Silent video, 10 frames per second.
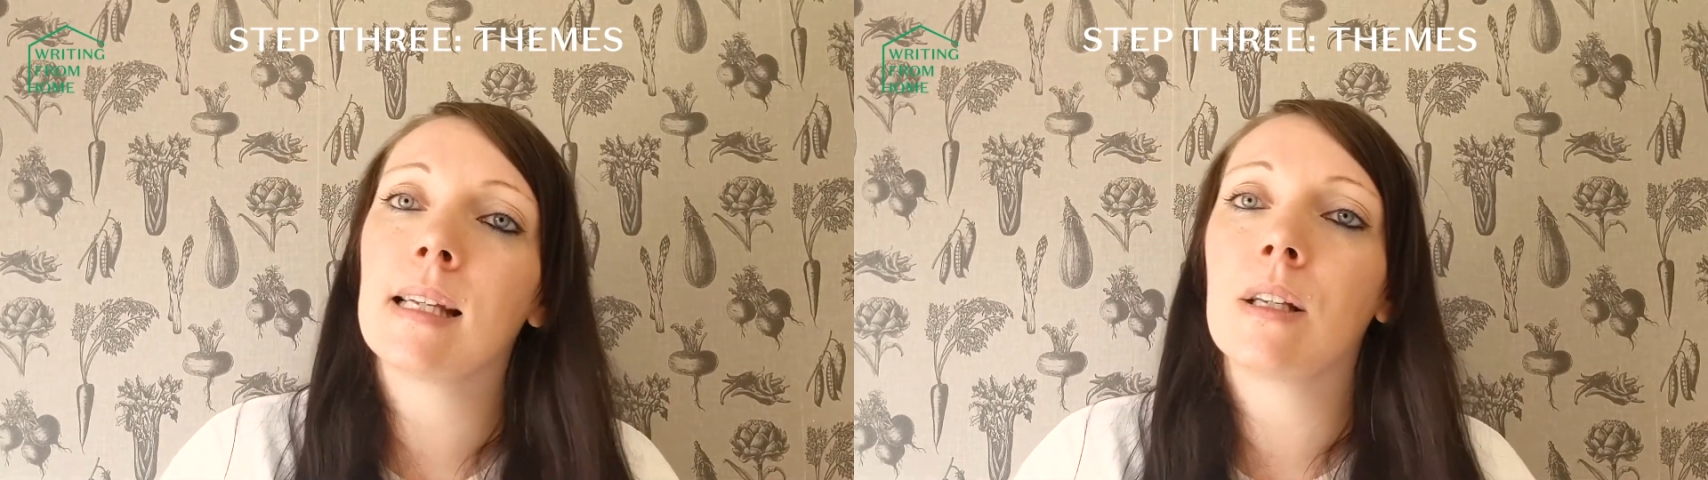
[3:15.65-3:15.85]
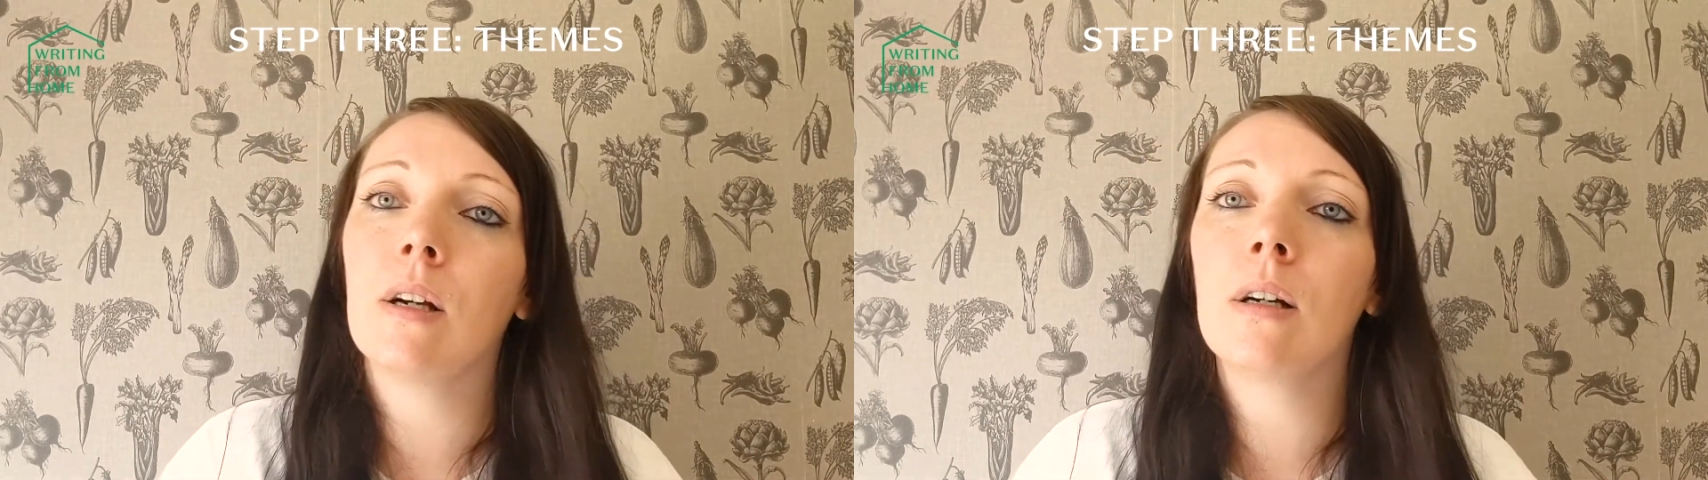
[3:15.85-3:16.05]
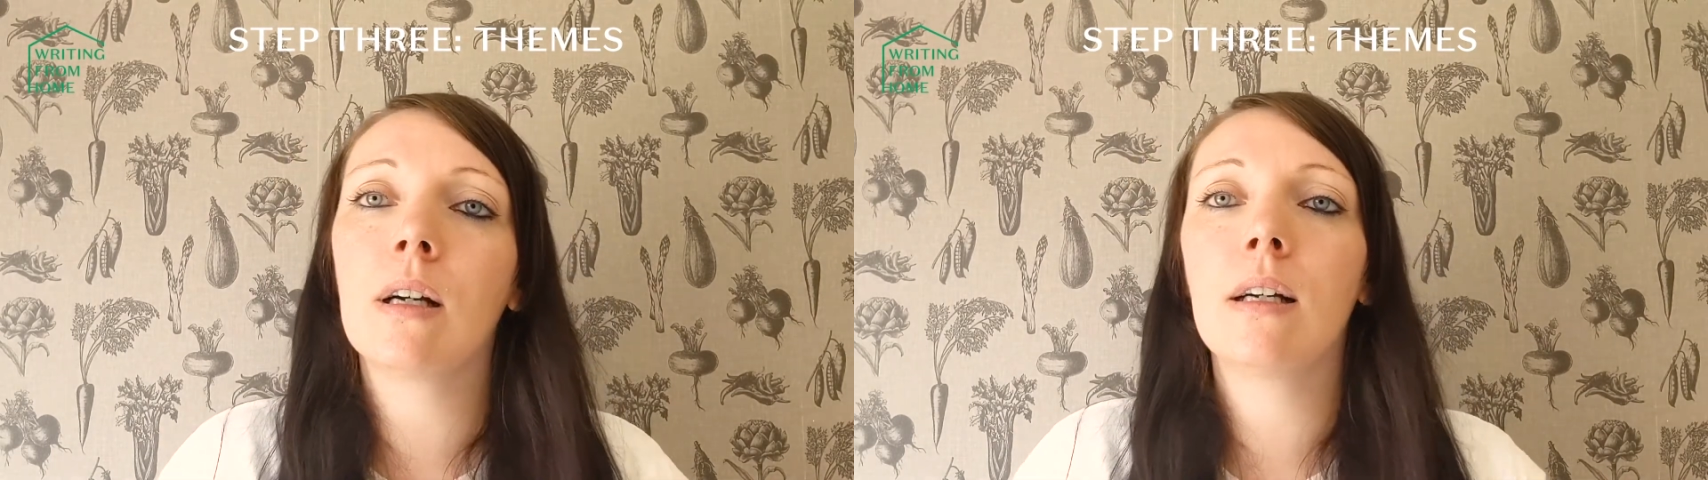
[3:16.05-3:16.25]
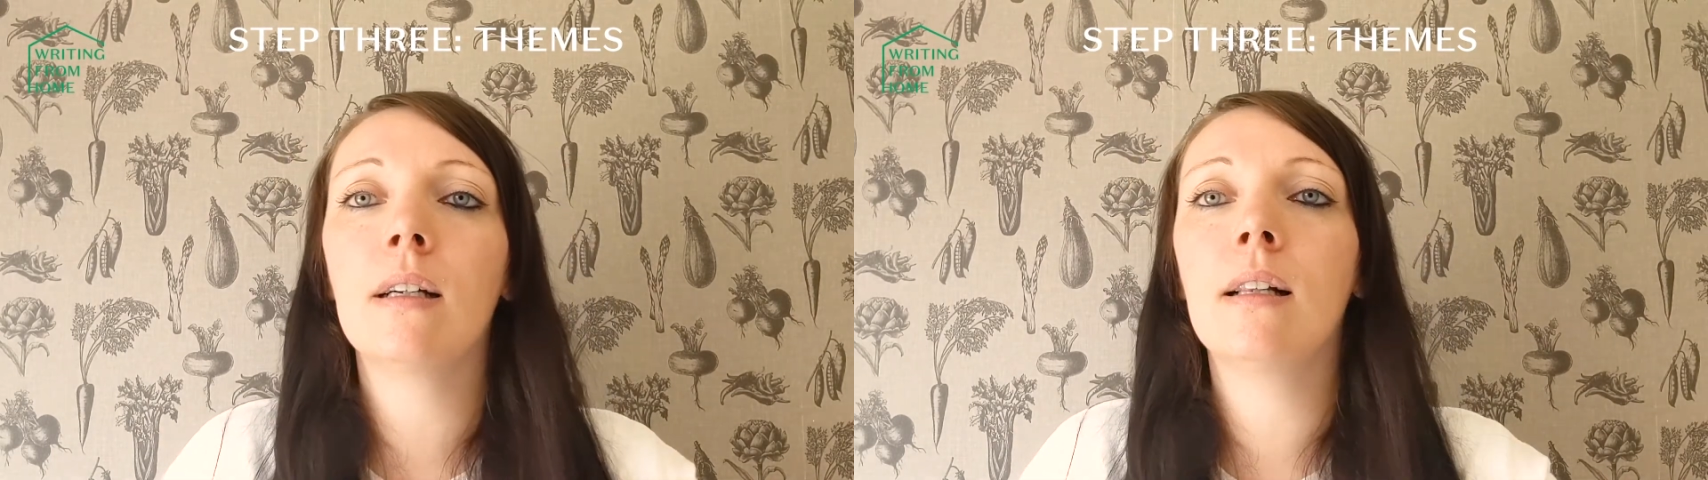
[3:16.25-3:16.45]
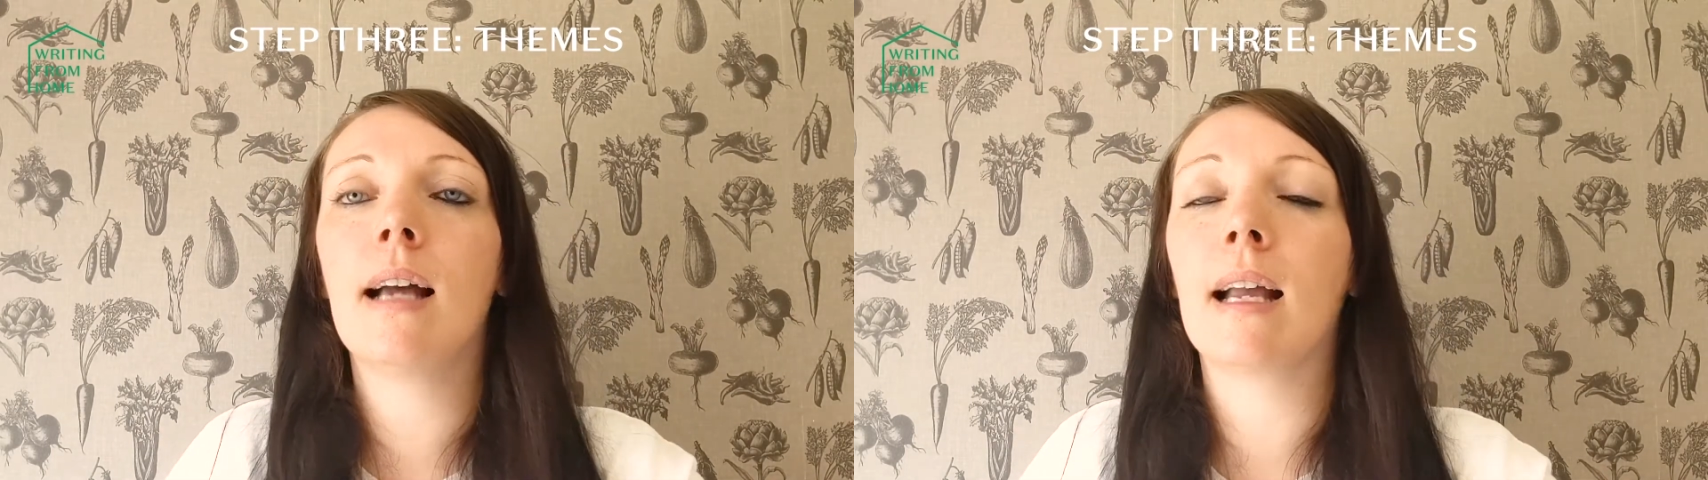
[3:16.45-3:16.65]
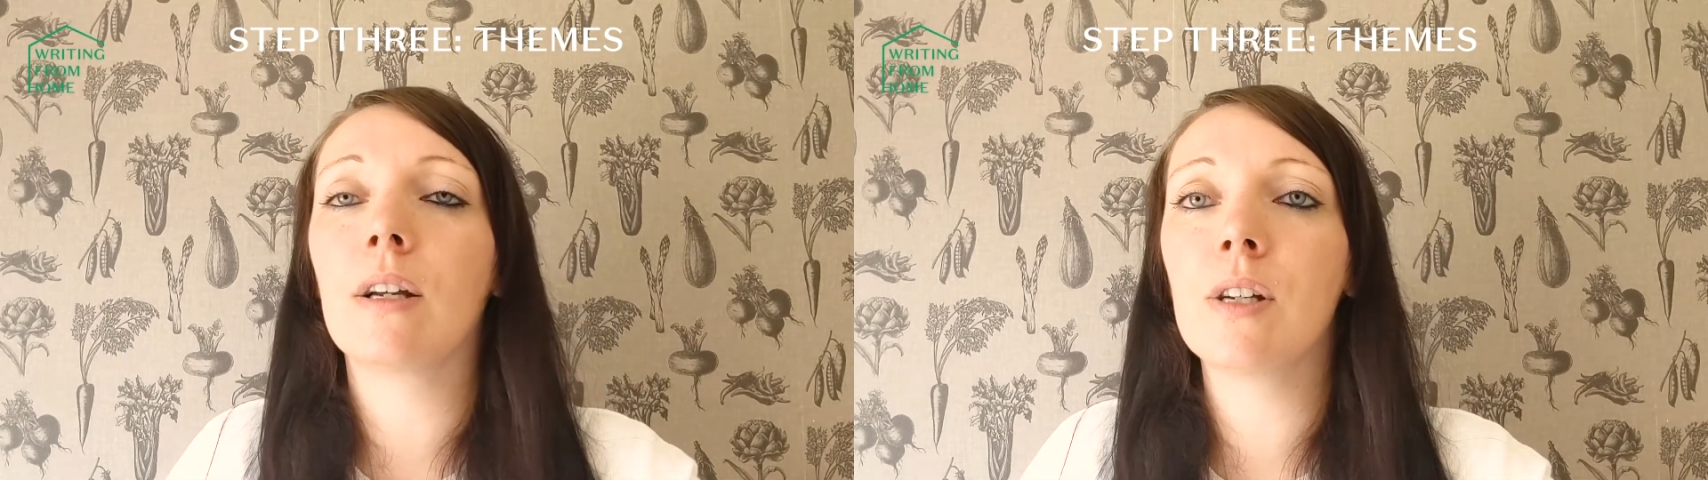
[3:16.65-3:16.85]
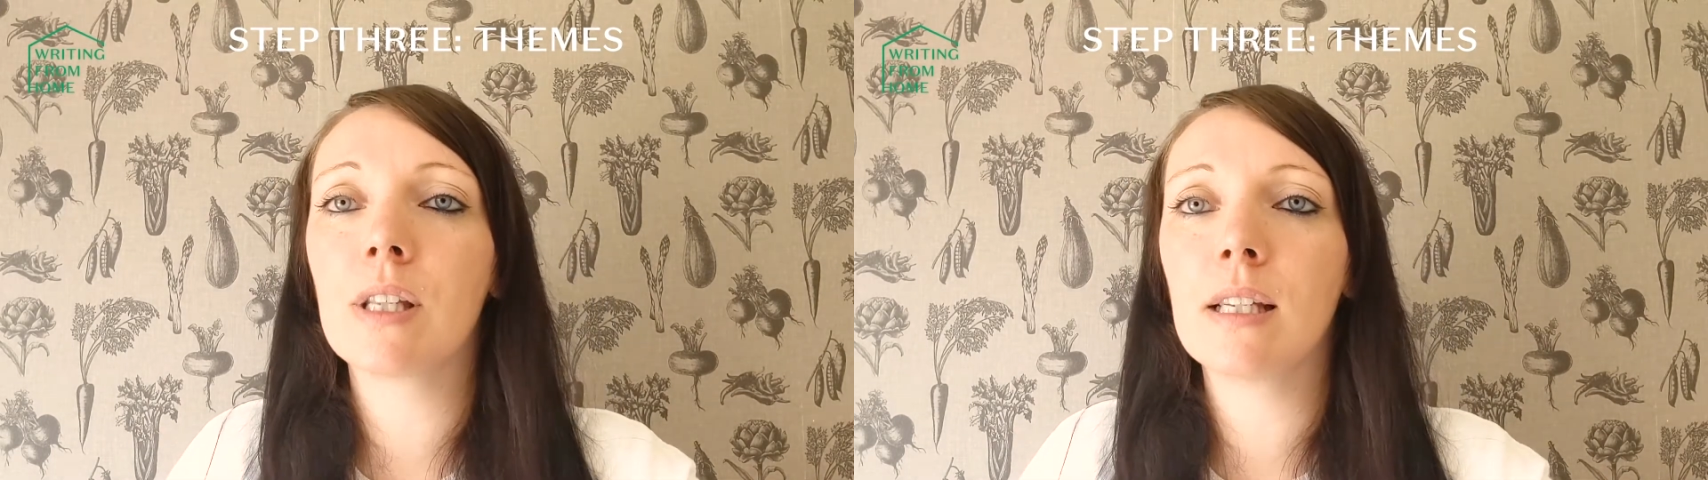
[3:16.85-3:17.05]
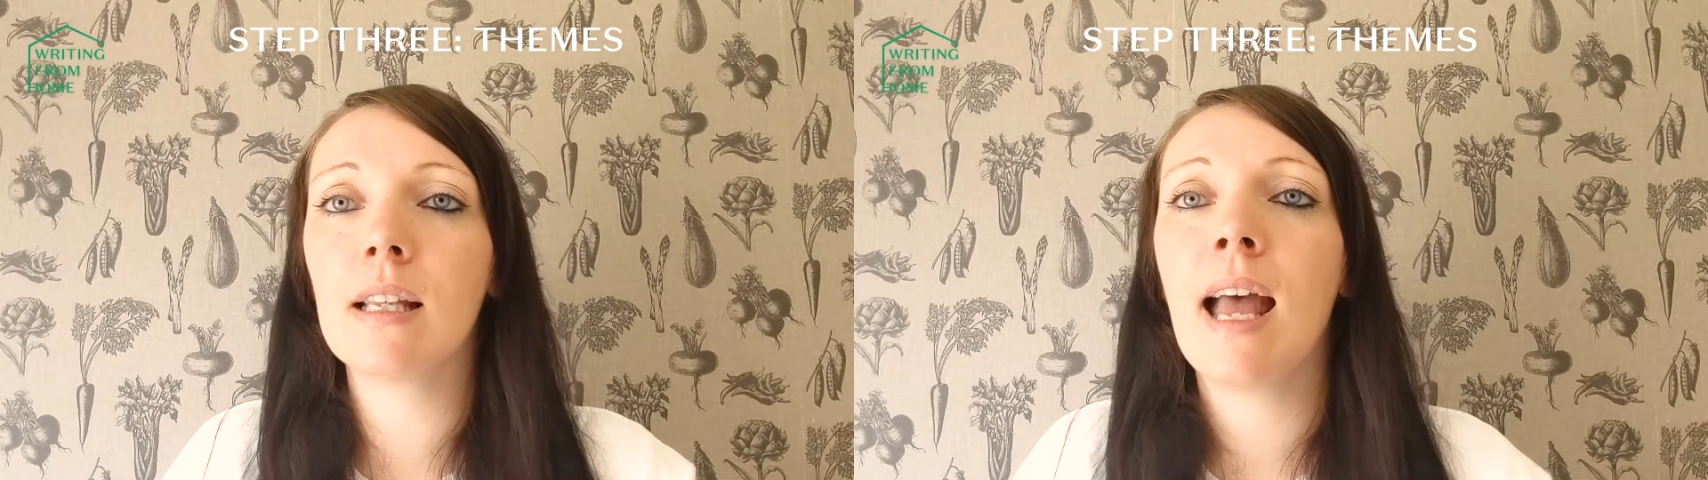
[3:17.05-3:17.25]
and uncle and
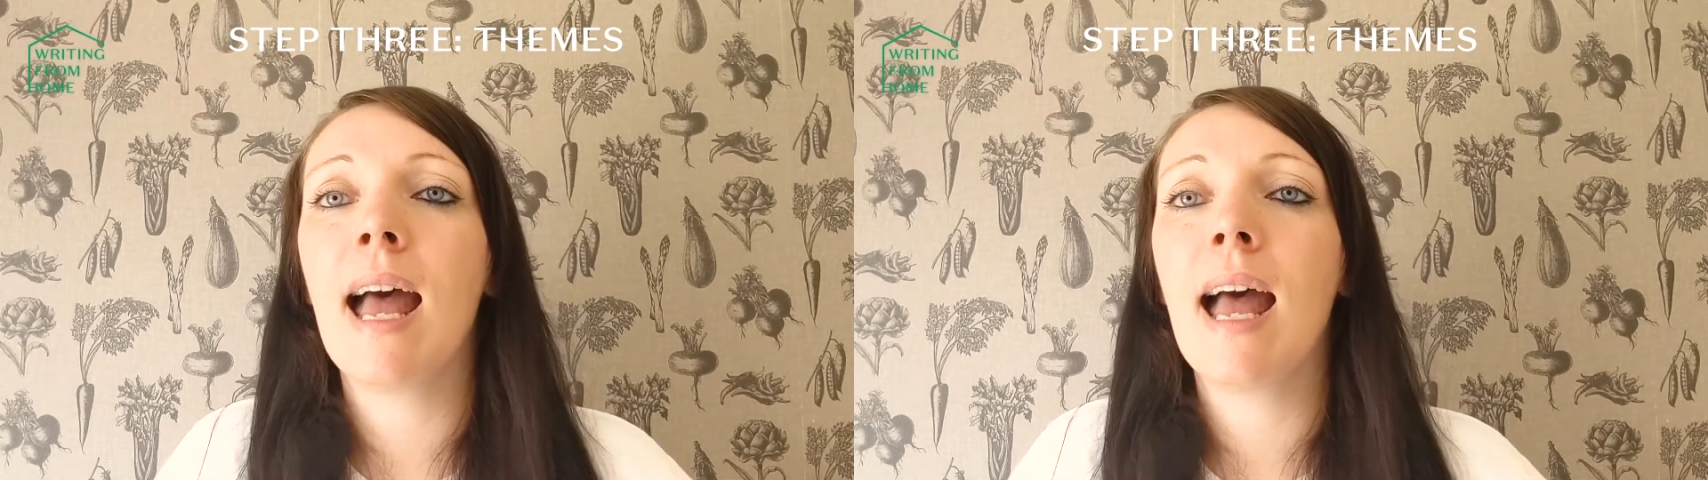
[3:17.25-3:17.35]
cousin,